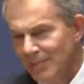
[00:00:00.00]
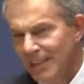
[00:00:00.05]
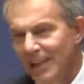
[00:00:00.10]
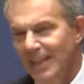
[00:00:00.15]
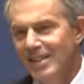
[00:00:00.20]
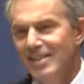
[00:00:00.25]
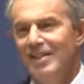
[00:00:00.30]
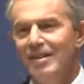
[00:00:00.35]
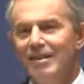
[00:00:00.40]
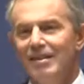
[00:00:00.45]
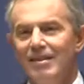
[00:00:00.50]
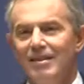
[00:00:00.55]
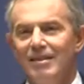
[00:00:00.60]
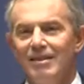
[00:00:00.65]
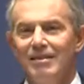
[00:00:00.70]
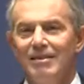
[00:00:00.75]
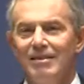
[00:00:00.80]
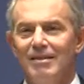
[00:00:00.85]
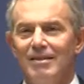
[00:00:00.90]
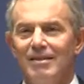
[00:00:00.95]

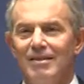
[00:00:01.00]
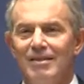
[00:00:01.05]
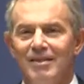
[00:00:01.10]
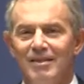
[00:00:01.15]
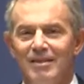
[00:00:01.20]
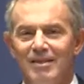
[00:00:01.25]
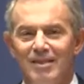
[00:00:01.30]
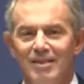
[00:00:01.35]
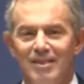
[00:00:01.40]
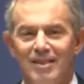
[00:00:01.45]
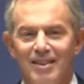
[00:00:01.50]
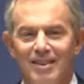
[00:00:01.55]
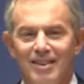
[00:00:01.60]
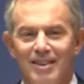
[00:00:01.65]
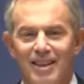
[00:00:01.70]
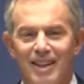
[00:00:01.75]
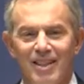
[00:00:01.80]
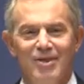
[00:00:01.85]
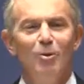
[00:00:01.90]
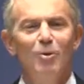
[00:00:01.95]

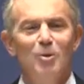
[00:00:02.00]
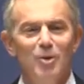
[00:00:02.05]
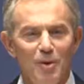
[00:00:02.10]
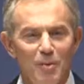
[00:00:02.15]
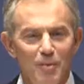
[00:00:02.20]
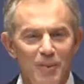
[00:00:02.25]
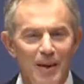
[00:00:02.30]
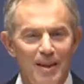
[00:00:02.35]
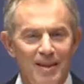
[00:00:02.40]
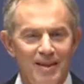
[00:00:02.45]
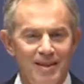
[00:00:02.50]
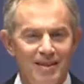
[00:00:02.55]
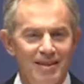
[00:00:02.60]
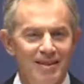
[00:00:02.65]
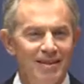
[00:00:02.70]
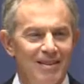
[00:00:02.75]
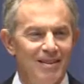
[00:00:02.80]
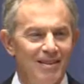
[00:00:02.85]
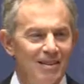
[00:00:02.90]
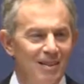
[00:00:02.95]
It's also been
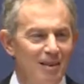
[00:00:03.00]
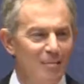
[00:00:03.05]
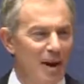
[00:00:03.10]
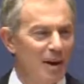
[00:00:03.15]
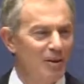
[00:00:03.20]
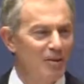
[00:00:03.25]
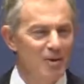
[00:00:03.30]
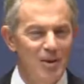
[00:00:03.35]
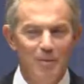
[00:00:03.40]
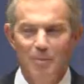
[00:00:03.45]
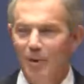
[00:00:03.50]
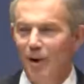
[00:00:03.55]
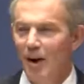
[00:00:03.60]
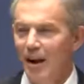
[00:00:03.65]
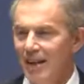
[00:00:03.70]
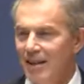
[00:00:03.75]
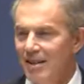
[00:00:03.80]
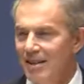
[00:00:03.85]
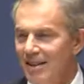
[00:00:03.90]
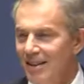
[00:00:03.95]
a matter of
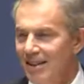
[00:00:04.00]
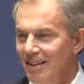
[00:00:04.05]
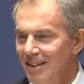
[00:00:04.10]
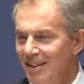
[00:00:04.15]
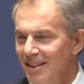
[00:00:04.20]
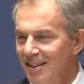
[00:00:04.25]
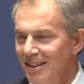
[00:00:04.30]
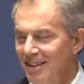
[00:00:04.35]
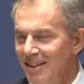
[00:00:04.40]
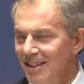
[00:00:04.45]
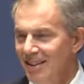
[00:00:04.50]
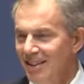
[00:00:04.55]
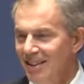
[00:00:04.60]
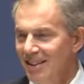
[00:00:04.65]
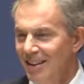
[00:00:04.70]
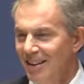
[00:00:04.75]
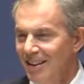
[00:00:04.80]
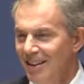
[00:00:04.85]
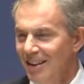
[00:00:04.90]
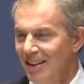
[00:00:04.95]
surprise that
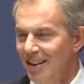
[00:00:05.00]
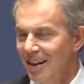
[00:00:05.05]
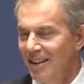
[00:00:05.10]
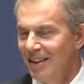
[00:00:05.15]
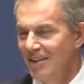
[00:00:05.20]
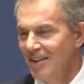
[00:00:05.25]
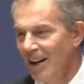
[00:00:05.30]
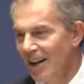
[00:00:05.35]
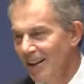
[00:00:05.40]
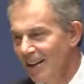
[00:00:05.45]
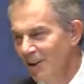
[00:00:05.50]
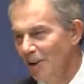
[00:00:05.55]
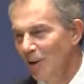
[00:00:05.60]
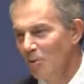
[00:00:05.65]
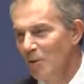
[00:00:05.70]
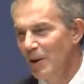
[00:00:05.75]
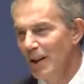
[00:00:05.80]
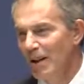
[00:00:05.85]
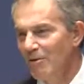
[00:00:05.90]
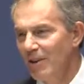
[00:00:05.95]
I decided,
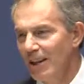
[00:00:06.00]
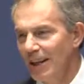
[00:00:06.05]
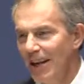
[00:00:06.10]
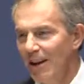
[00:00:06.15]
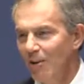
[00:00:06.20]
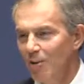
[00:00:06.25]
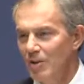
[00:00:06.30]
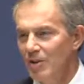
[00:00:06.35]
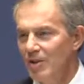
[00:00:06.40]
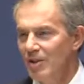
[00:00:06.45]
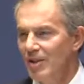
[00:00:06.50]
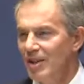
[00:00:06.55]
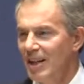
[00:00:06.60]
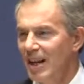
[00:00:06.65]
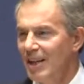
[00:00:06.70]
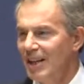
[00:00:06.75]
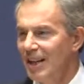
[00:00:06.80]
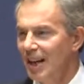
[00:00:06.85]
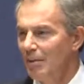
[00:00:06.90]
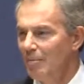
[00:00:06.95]
along with everything else, to
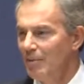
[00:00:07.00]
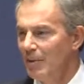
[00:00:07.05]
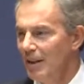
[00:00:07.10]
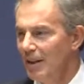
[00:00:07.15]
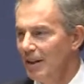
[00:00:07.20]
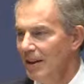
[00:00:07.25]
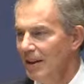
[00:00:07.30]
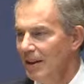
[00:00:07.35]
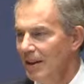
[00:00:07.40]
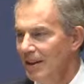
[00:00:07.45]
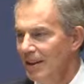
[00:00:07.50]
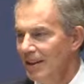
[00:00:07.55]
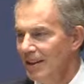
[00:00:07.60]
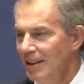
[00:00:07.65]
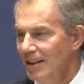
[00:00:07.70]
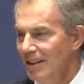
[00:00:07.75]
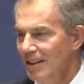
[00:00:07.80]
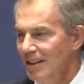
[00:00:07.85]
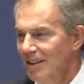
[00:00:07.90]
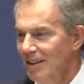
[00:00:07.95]
take up
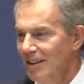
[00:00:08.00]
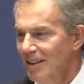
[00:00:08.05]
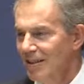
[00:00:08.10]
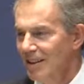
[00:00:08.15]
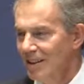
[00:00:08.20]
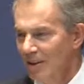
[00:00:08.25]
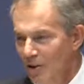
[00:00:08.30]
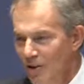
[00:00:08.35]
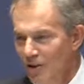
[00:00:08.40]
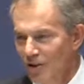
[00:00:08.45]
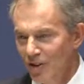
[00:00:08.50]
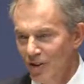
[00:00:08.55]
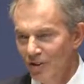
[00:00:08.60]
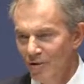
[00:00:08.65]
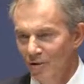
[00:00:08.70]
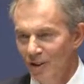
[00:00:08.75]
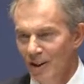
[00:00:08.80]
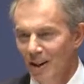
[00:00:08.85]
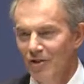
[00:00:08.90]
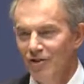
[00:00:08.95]
the notion
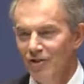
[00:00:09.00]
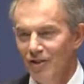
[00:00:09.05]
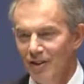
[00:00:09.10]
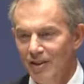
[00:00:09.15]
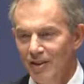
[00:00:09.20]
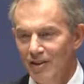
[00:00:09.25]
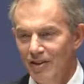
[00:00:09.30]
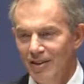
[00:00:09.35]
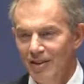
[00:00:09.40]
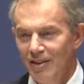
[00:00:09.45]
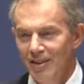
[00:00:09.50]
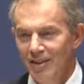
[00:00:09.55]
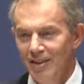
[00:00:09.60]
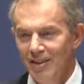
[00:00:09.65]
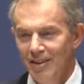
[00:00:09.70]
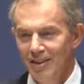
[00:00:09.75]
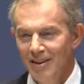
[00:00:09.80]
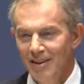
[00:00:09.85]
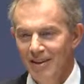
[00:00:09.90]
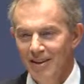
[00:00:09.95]
of religion's
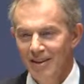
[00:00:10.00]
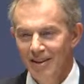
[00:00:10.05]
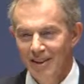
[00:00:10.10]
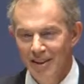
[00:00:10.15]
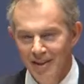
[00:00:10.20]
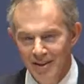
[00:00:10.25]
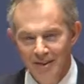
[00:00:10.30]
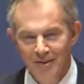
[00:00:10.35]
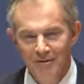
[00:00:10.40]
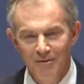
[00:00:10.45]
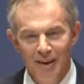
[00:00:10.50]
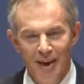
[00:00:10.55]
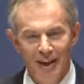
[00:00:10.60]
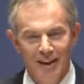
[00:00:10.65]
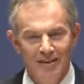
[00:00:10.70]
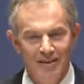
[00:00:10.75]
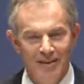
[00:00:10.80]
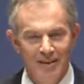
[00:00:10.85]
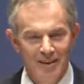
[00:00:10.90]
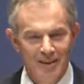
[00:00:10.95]

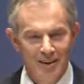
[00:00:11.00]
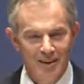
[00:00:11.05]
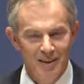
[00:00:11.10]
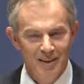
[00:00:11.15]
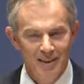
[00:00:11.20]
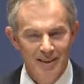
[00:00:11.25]
interfaith as